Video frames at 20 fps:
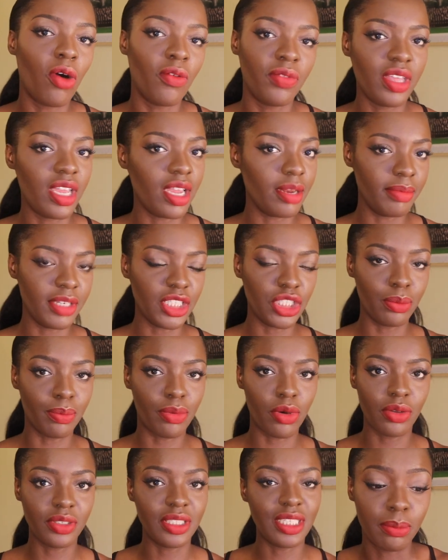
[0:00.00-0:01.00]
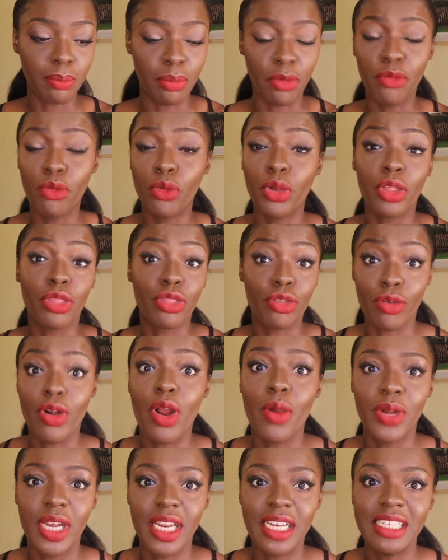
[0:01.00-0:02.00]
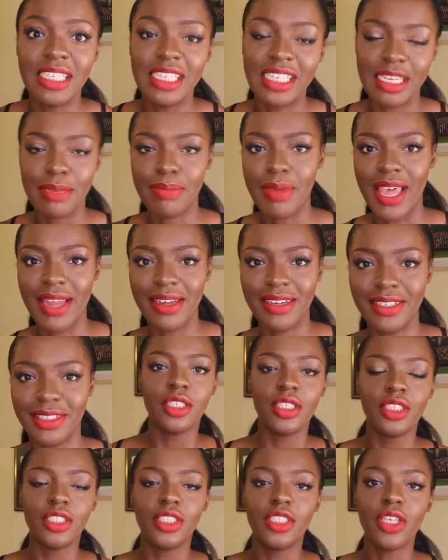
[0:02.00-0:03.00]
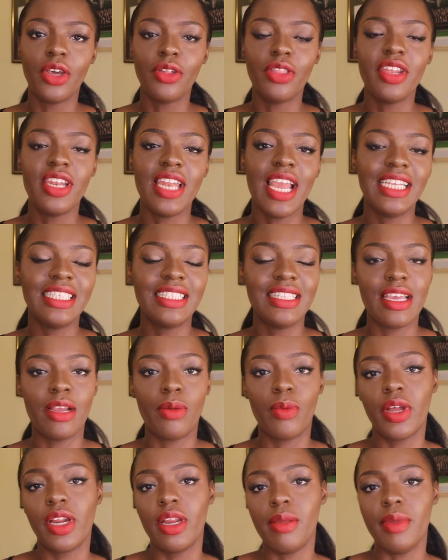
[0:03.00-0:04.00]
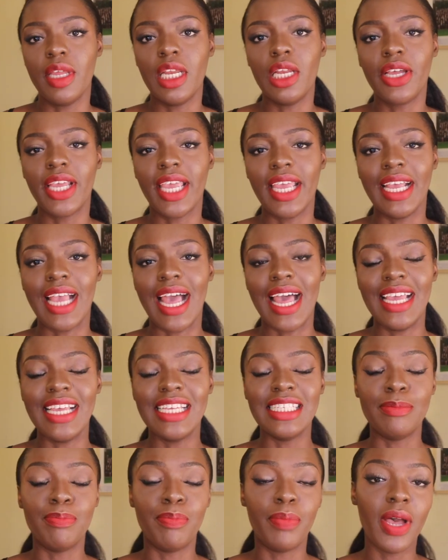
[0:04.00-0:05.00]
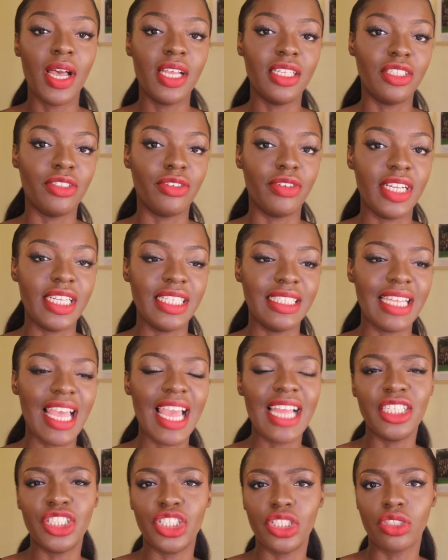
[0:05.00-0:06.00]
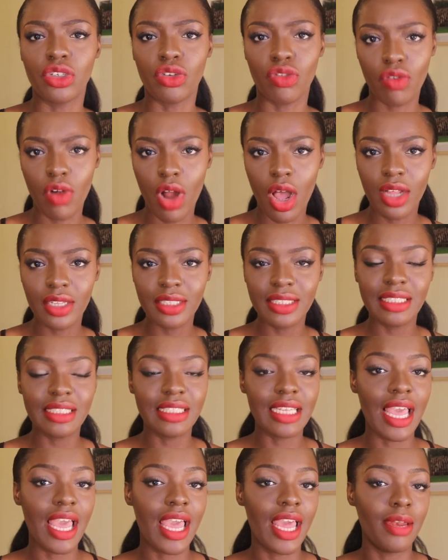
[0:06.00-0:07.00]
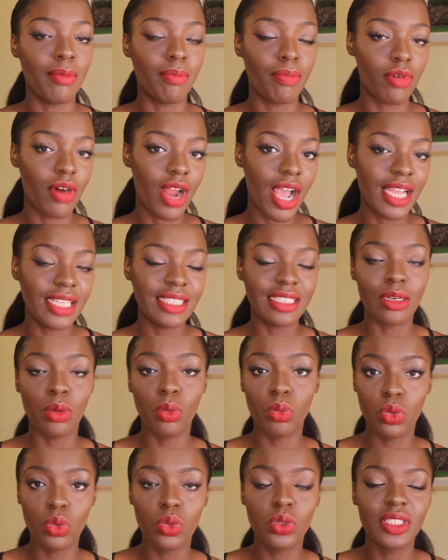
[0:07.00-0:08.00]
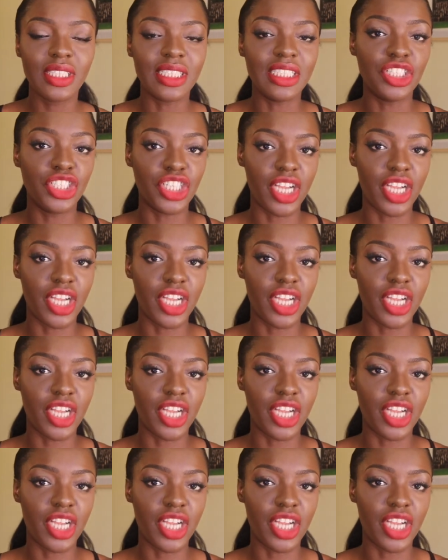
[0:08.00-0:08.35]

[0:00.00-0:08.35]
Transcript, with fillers: of the admission process before you're thrown in the deep end. So the next thing we're going to be looking at is bursaries and just grants and prize and awards in